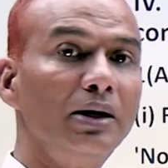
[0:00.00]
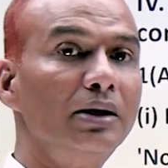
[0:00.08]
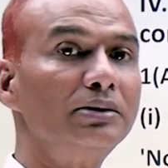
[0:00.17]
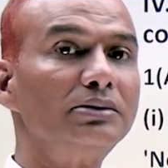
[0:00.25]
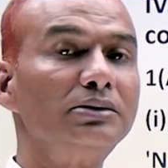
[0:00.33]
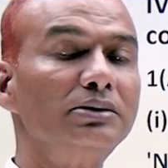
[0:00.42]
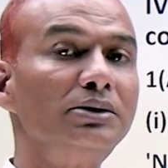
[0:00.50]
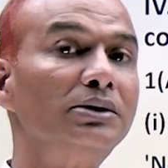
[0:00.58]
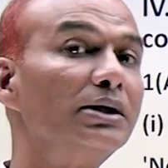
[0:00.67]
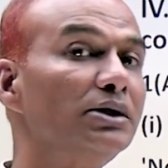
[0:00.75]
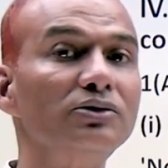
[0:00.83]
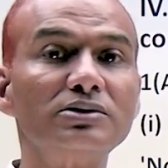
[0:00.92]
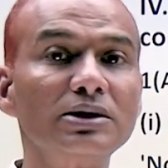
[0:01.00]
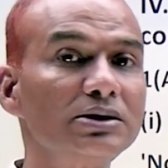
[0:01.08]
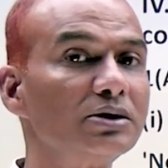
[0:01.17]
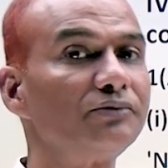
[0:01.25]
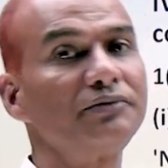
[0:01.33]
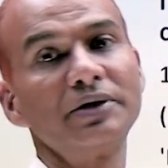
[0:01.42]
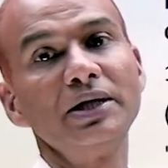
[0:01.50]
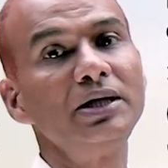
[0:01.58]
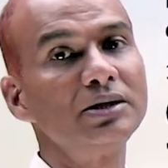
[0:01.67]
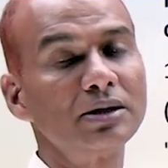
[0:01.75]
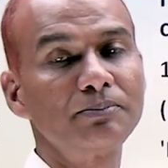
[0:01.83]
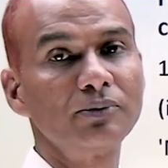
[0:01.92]
the usage of tree
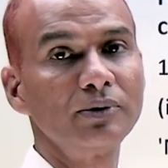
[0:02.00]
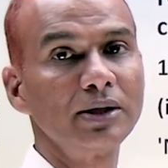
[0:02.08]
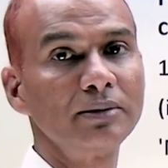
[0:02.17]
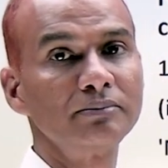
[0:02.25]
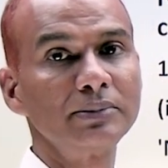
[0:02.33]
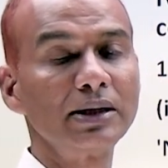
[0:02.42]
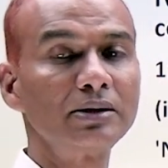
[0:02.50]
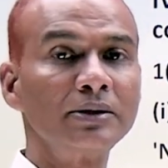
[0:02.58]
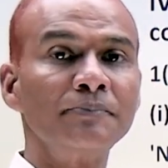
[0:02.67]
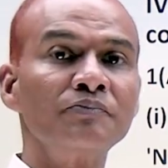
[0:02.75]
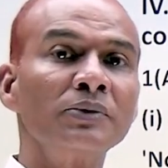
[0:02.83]
in the poem, that